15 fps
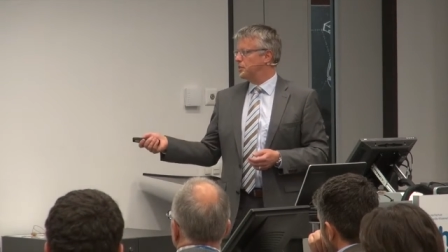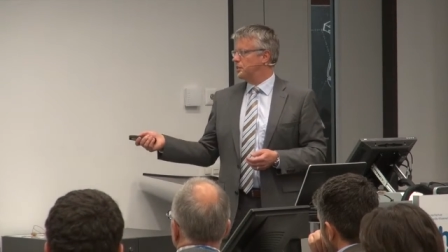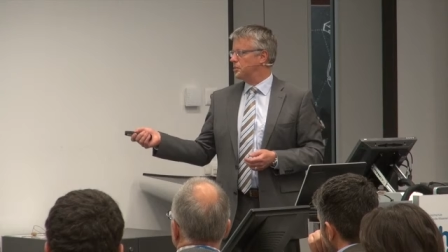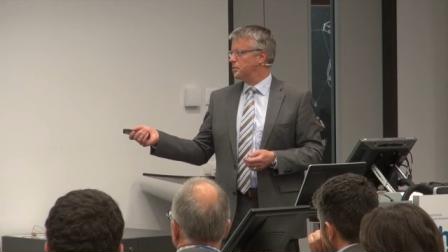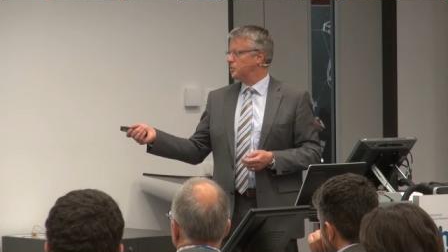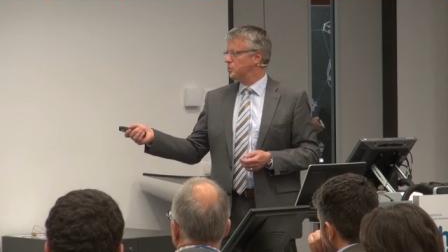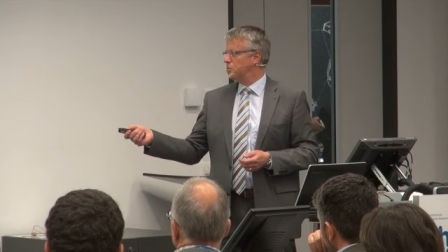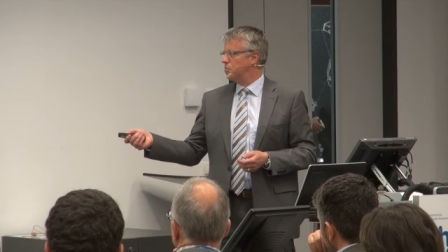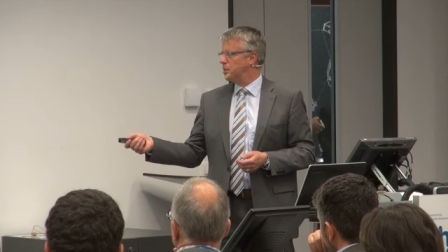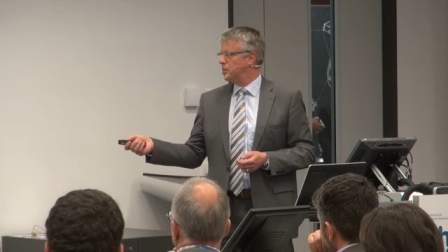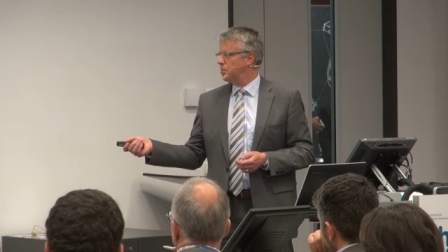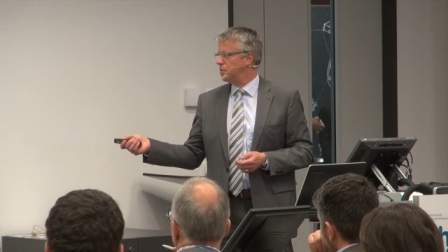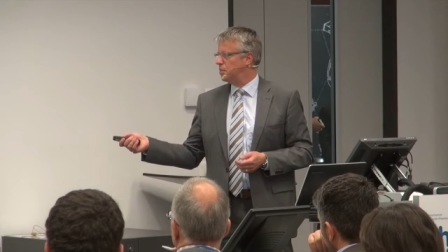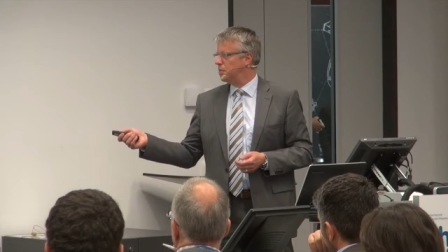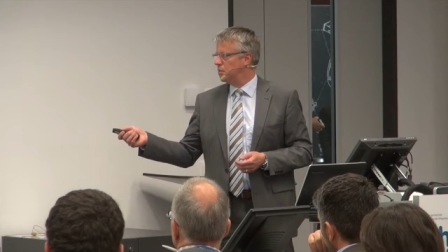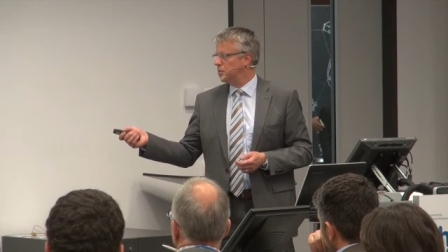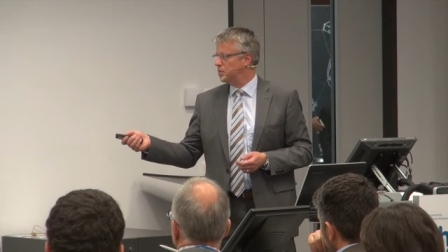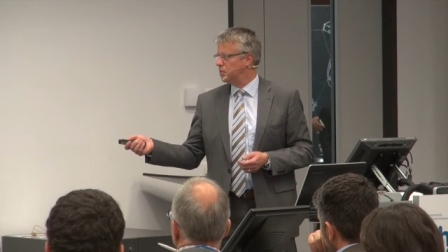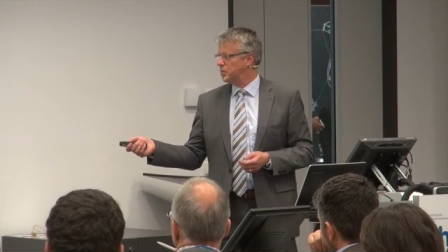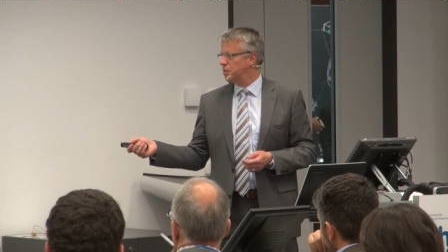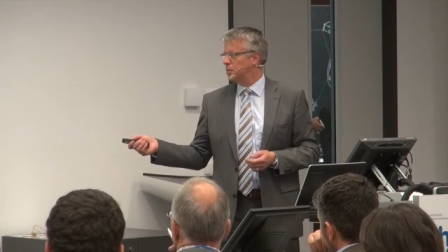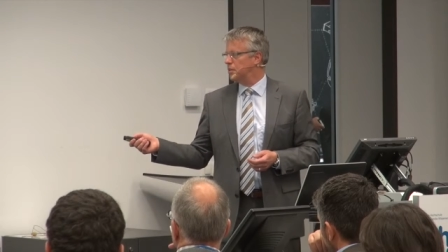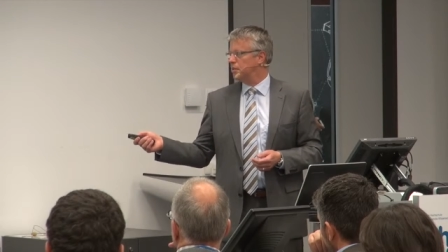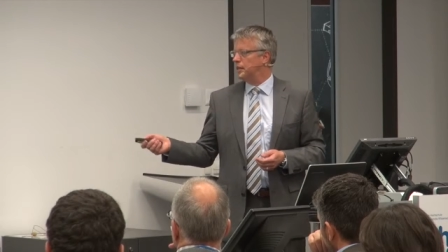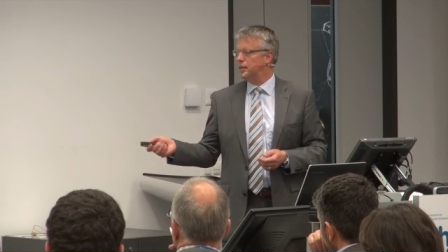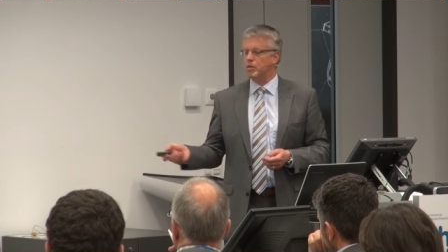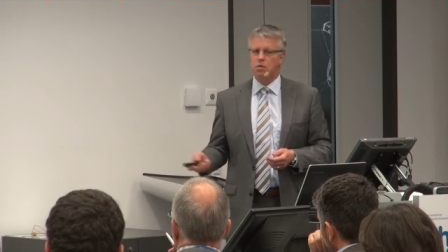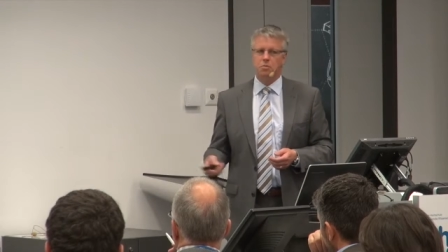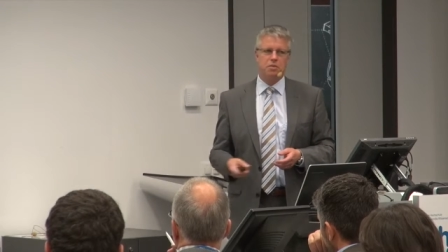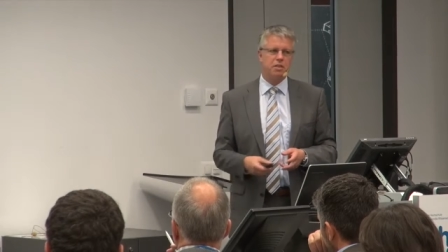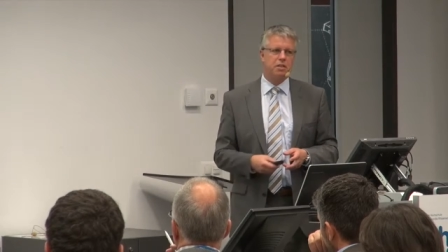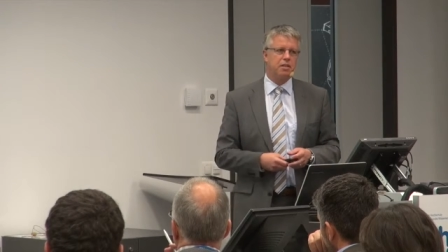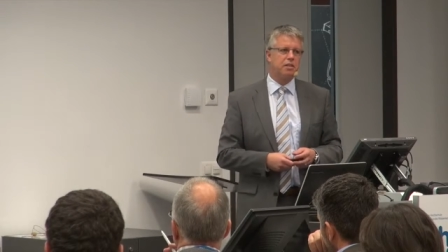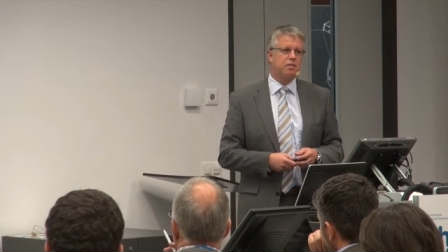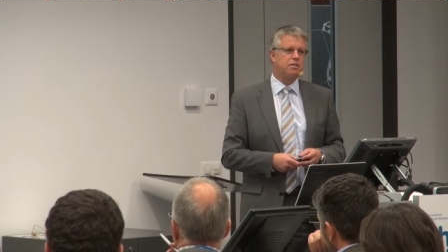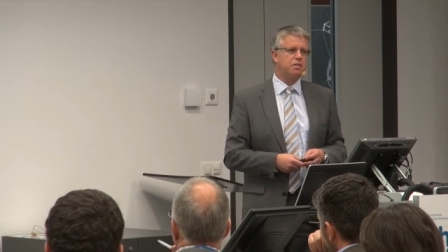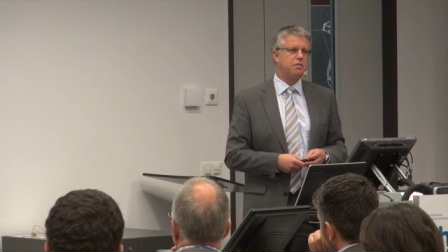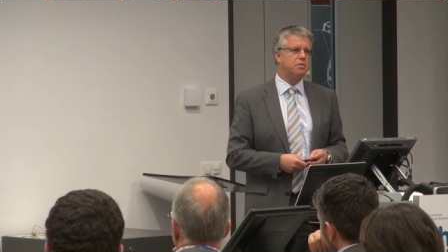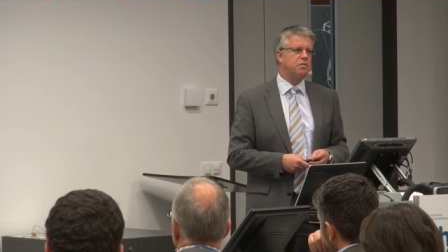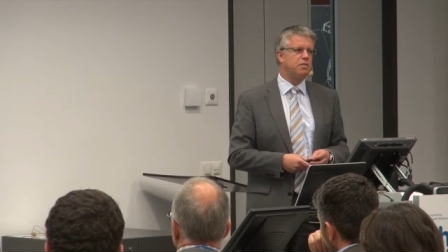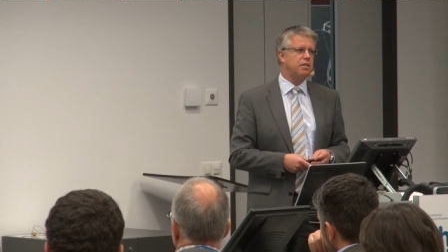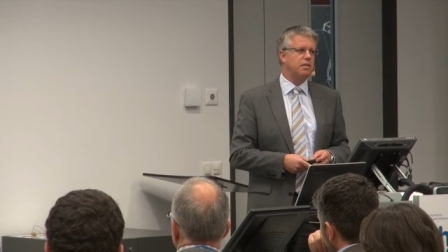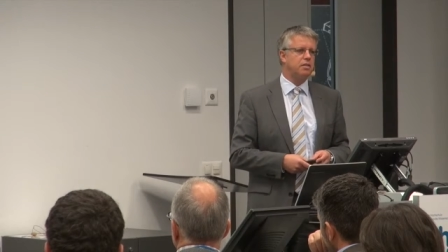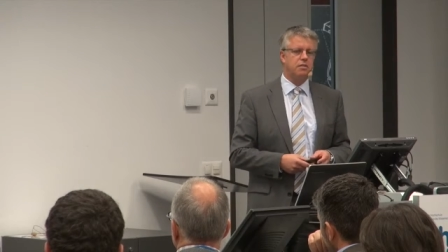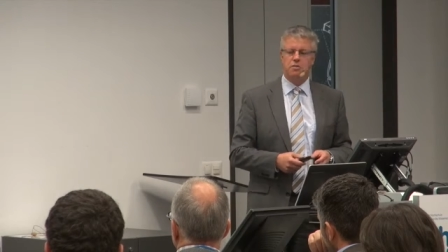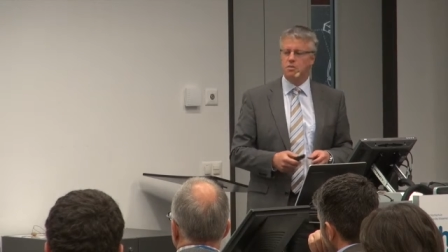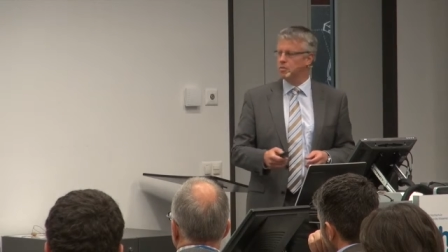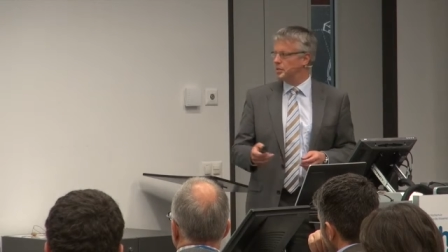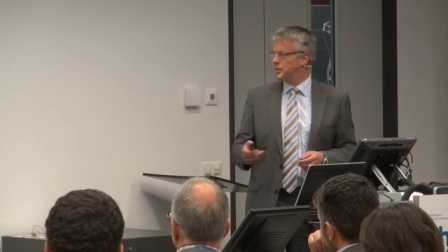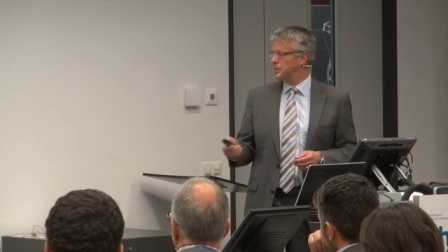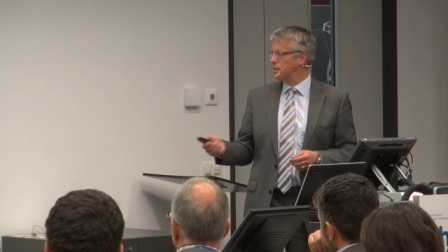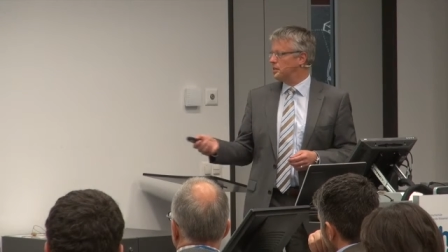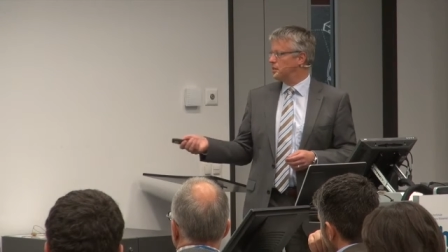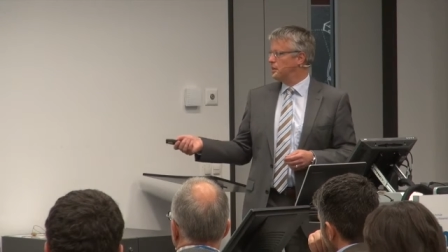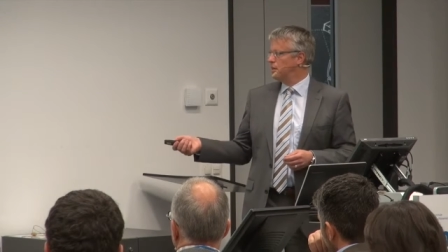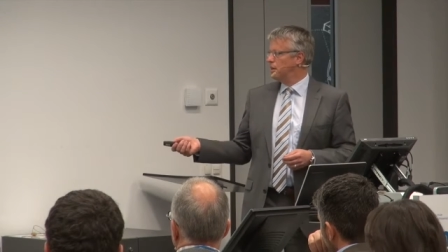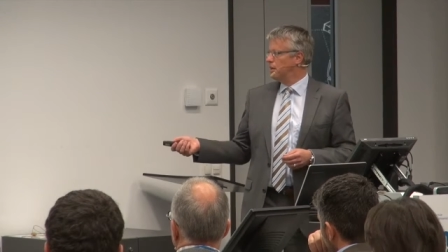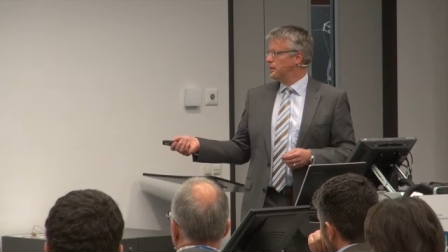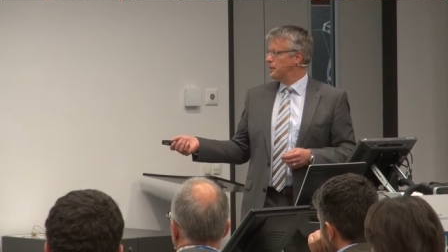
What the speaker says: ASUT may be known, the telecommunication association in Switzerland,